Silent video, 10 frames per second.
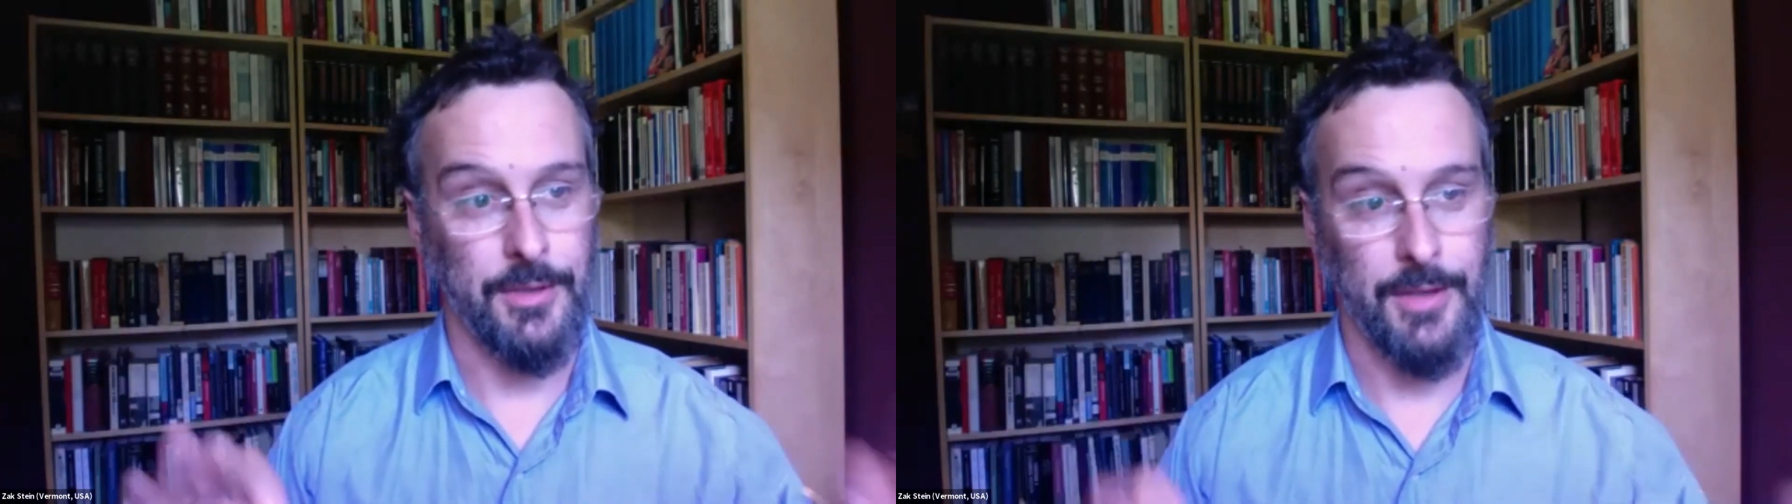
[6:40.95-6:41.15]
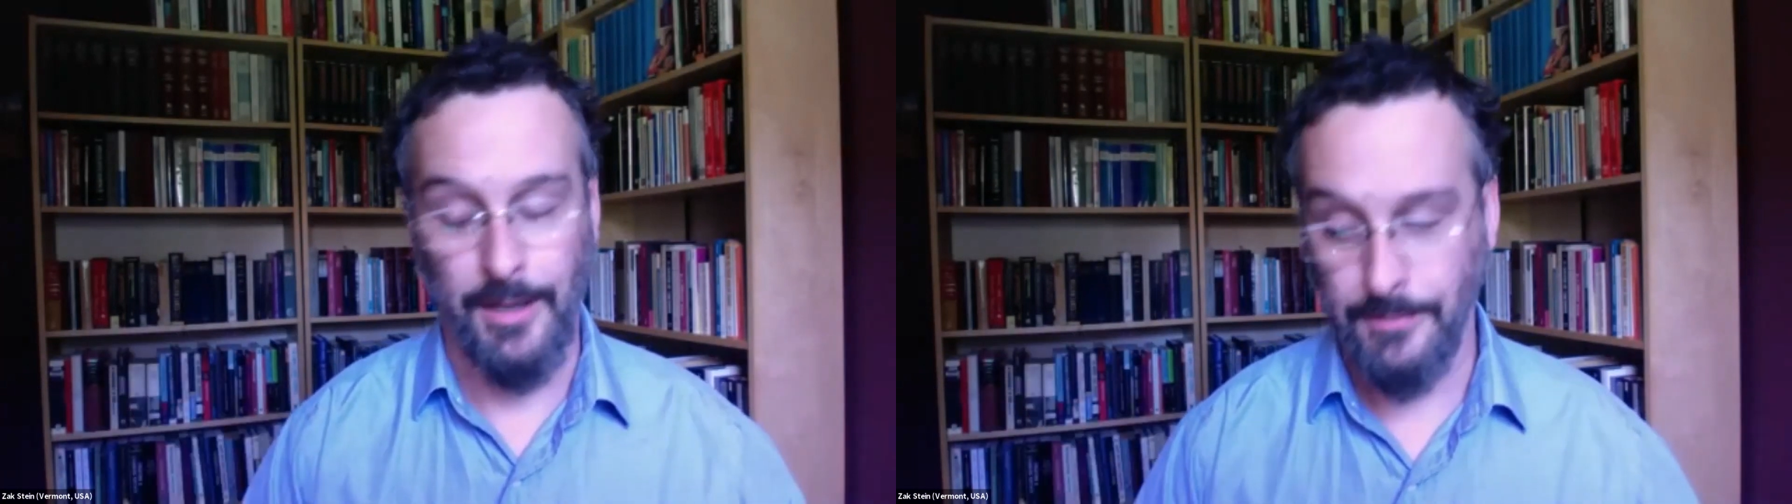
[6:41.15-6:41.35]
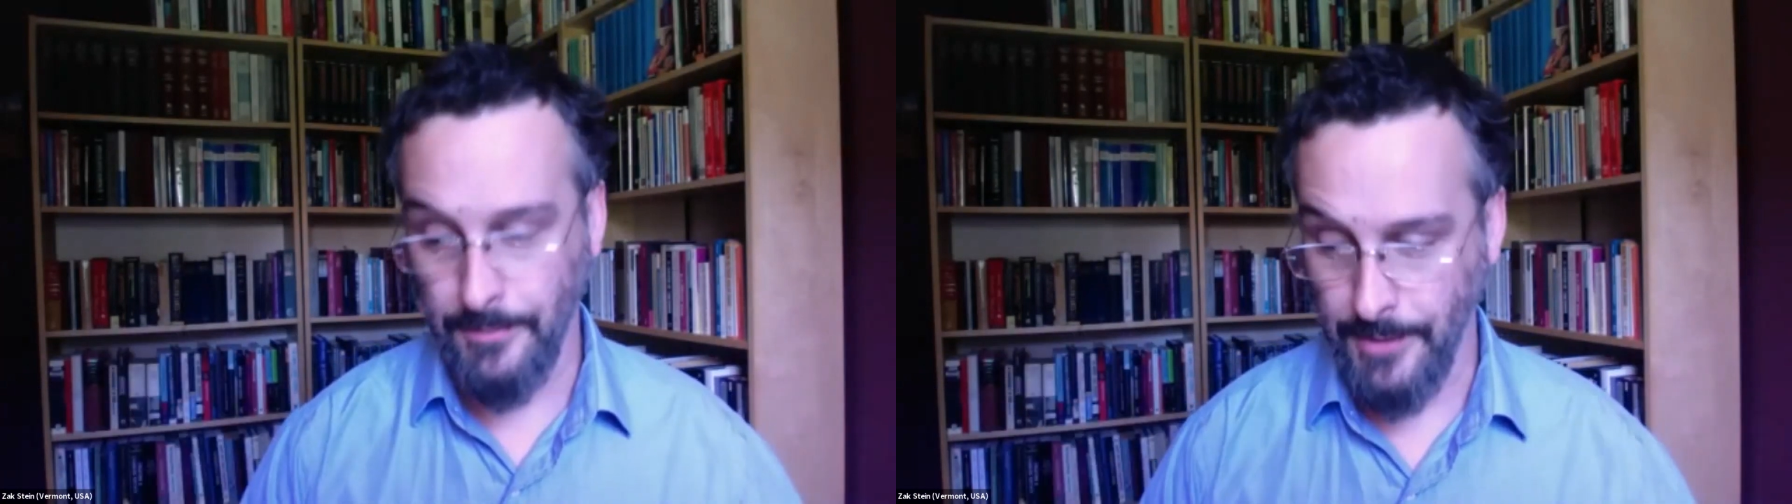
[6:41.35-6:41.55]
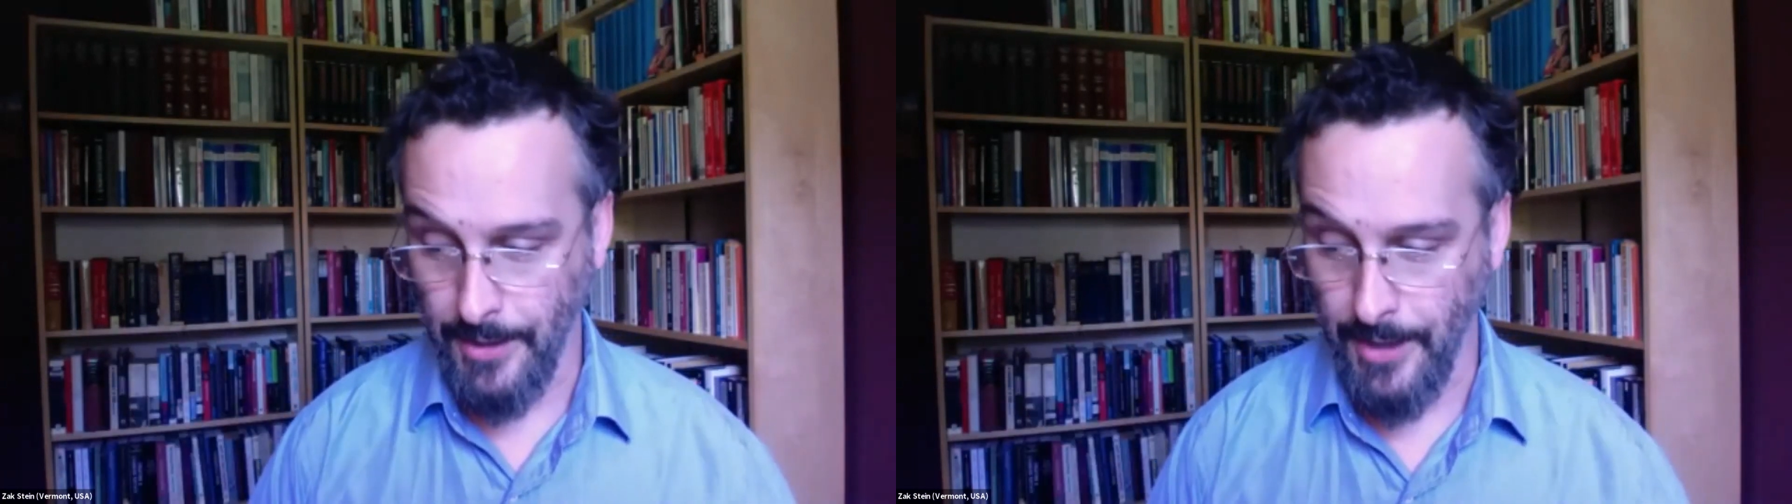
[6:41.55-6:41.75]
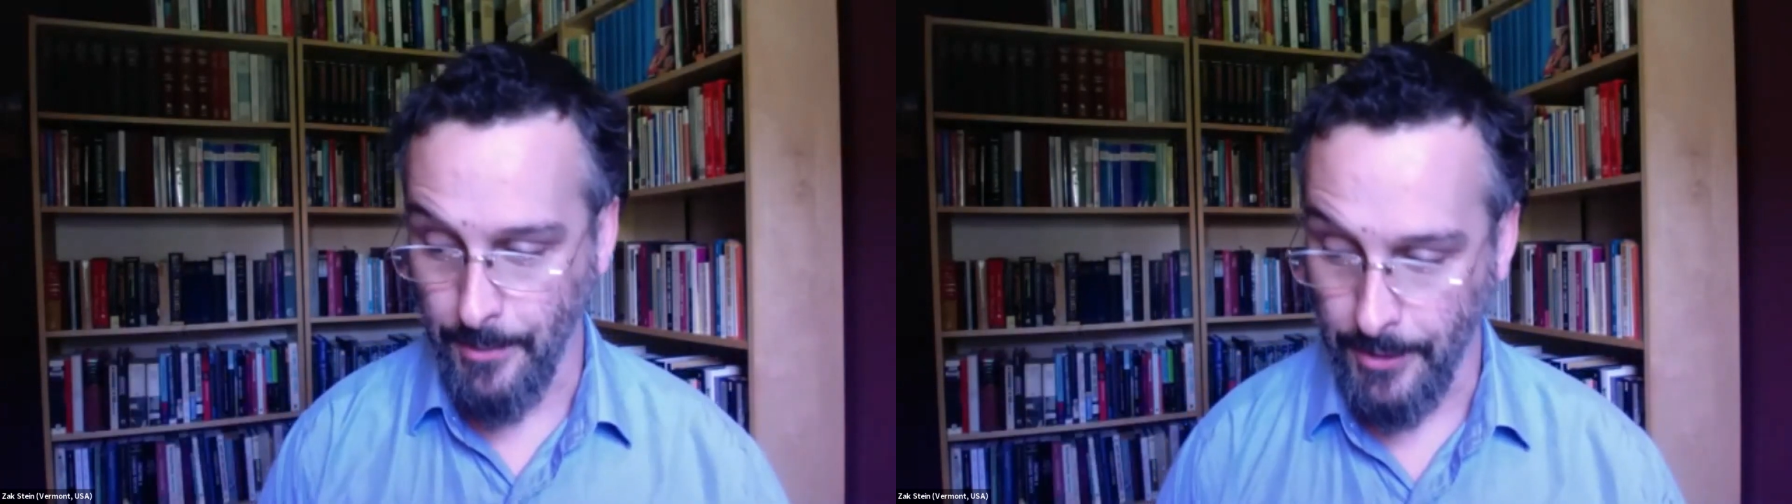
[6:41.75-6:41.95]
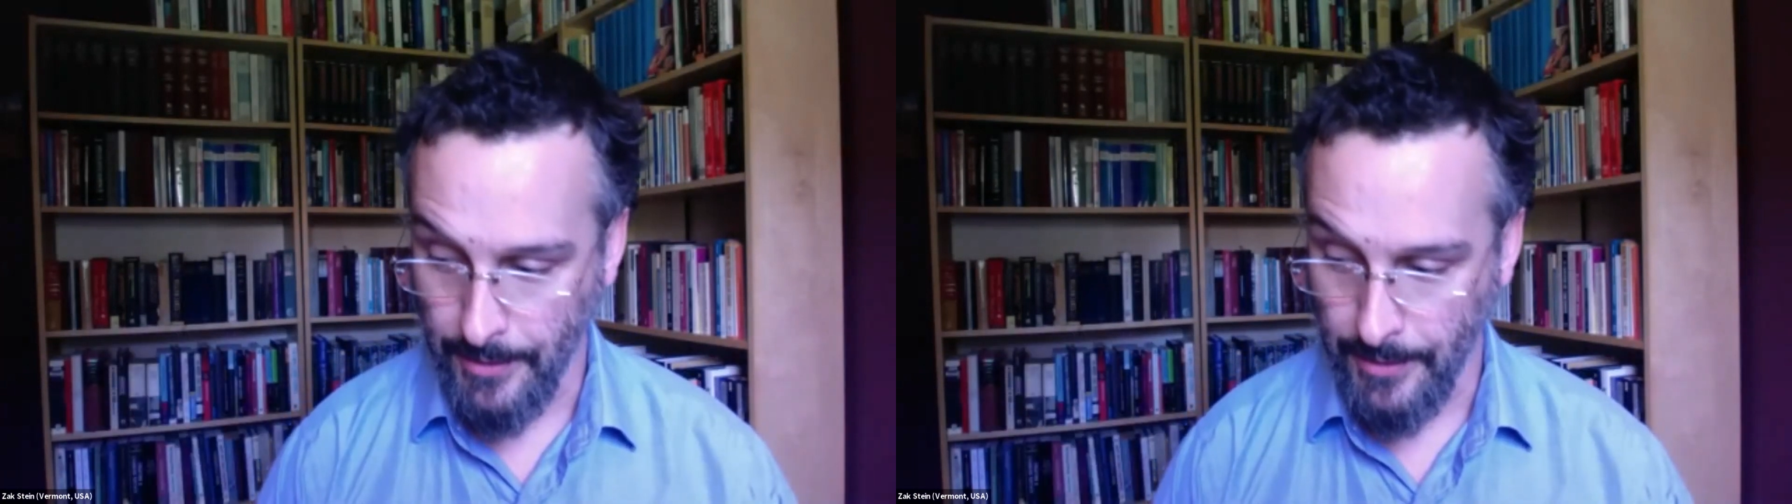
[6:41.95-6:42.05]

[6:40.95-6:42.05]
to that dynamic.